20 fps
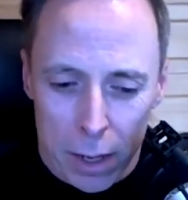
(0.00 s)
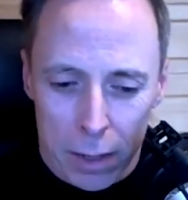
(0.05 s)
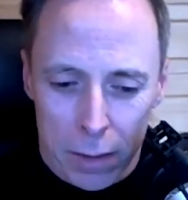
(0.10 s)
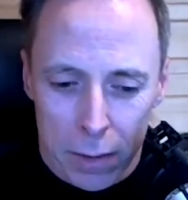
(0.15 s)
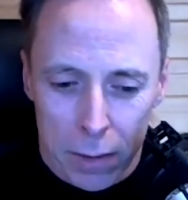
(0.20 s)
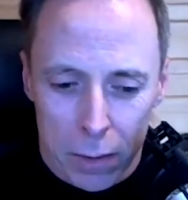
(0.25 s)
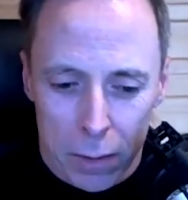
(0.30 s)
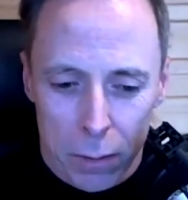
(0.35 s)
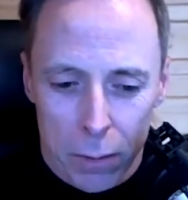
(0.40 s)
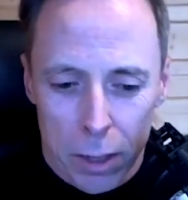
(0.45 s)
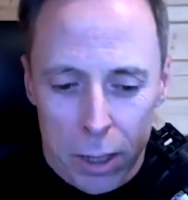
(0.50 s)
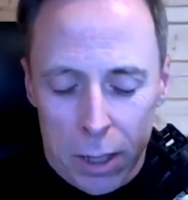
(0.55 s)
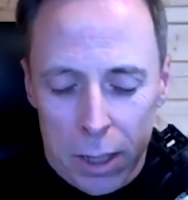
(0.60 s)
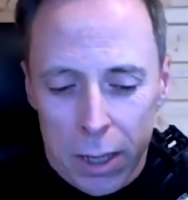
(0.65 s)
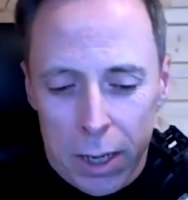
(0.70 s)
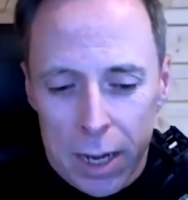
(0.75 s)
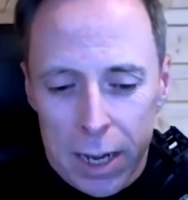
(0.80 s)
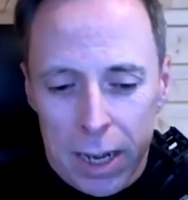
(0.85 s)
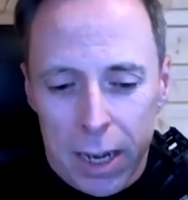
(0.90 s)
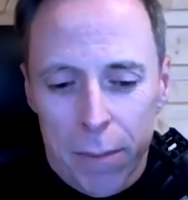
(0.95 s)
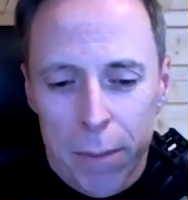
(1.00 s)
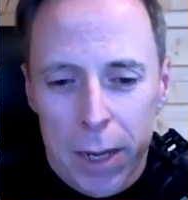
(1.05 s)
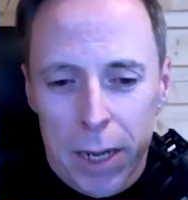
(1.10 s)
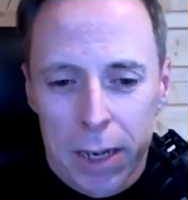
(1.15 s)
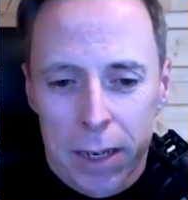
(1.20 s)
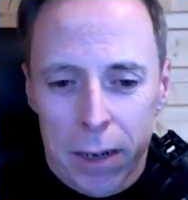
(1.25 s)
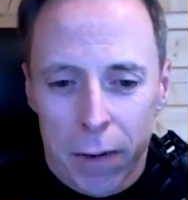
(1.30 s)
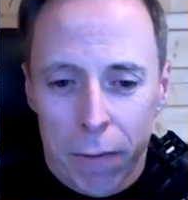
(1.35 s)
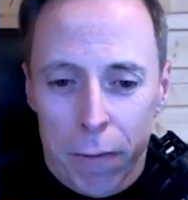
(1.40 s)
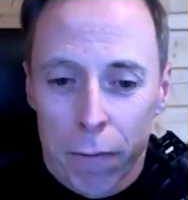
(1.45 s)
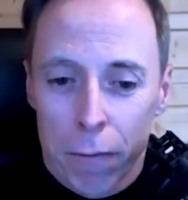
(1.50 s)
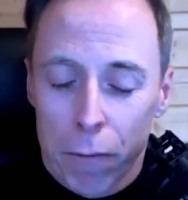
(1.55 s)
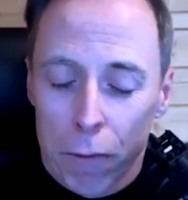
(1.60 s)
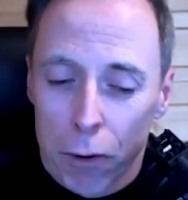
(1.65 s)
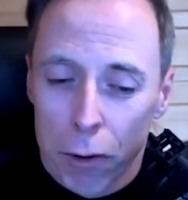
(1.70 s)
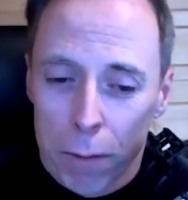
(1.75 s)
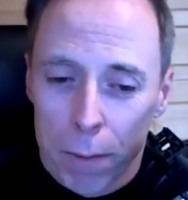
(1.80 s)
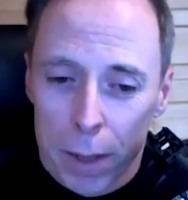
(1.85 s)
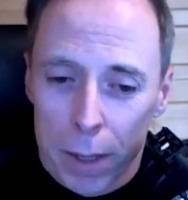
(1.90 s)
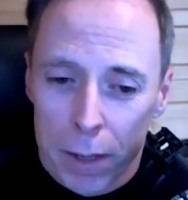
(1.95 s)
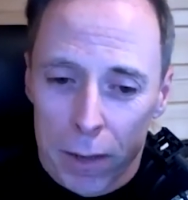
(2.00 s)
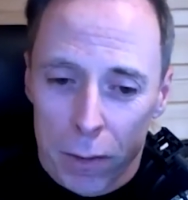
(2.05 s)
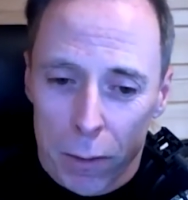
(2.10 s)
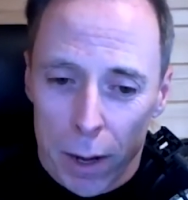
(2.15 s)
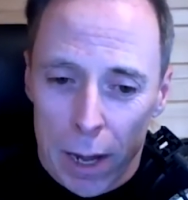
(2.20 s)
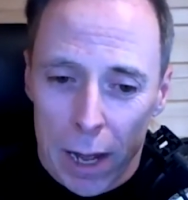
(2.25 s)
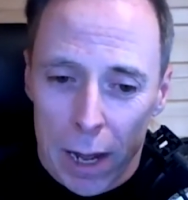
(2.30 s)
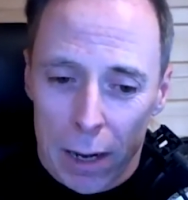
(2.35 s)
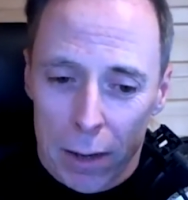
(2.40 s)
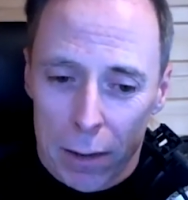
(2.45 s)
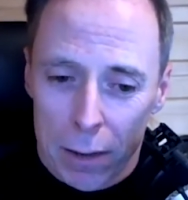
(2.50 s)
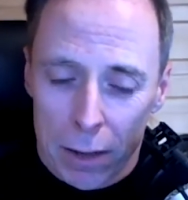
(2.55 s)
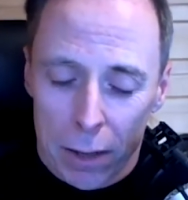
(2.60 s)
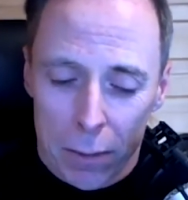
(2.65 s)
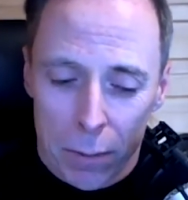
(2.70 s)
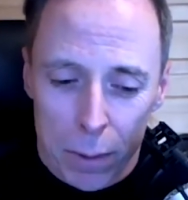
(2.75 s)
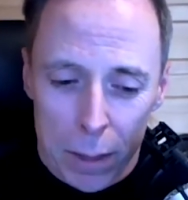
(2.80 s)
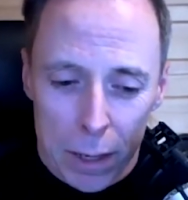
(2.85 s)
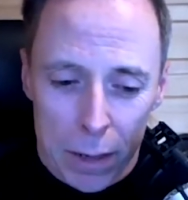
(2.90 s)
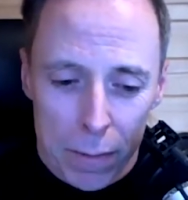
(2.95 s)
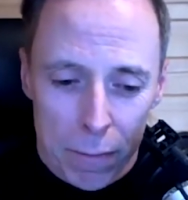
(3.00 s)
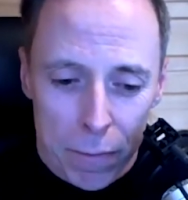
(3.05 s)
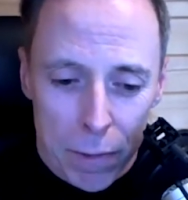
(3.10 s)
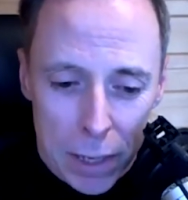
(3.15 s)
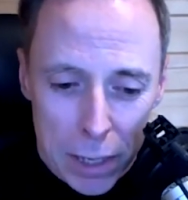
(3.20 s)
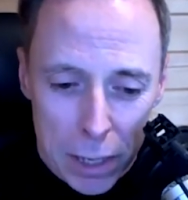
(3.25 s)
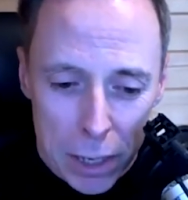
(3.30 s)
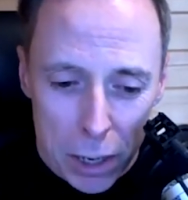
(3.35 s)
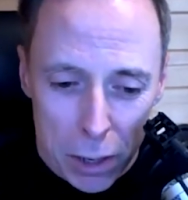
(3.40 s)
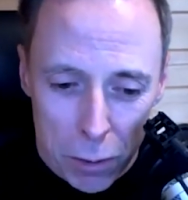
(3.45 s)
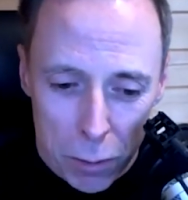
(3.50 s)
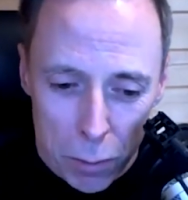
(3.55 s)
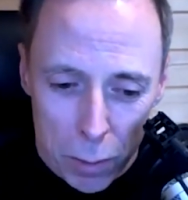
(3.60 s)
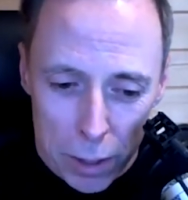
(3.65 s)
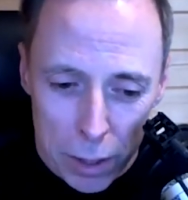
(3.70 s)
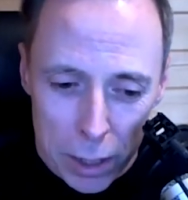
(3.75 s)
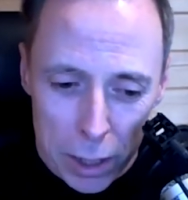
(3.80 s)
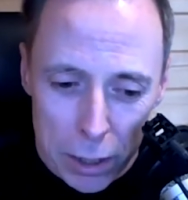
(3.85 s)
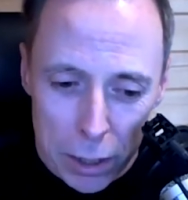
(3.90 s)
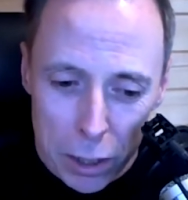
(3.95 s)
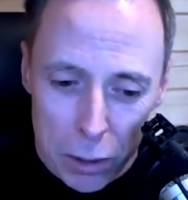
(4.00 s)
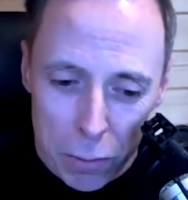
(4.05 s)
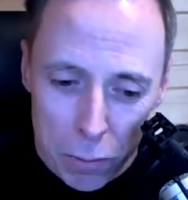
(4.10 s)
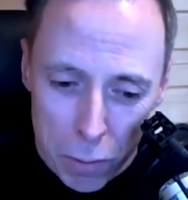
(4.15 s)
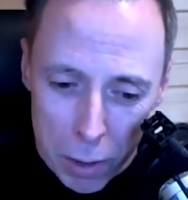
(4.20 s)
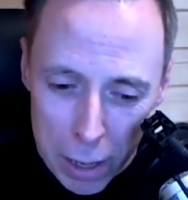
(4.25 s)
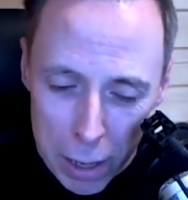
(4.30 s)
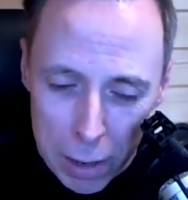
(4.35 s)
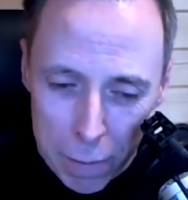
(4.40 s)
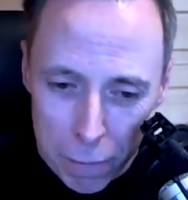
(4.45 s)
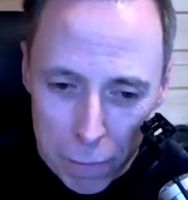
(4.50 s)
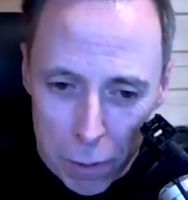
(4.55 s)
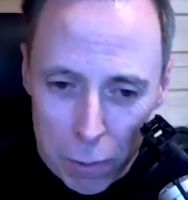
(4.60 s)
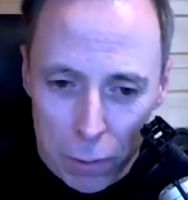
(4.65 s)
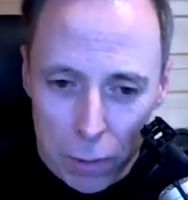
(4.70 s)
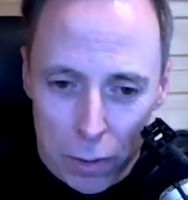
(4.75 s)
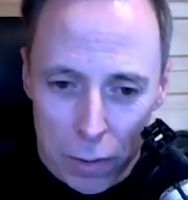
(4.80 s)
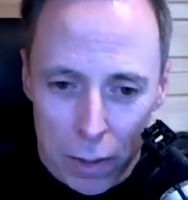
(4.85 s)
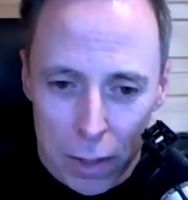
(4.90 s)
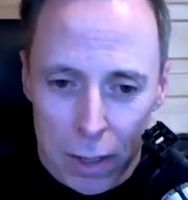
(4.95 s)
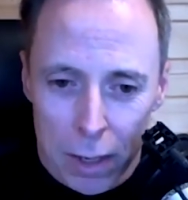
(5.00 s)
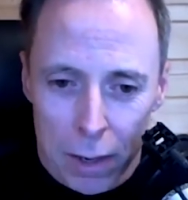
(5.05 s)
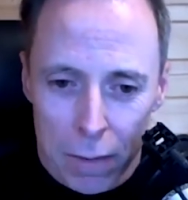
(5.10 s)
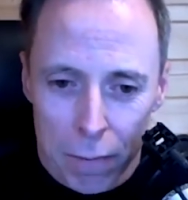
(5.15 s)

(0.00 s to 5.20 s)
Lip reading: So it can be a different format as well, or it could be in video where you really focus in on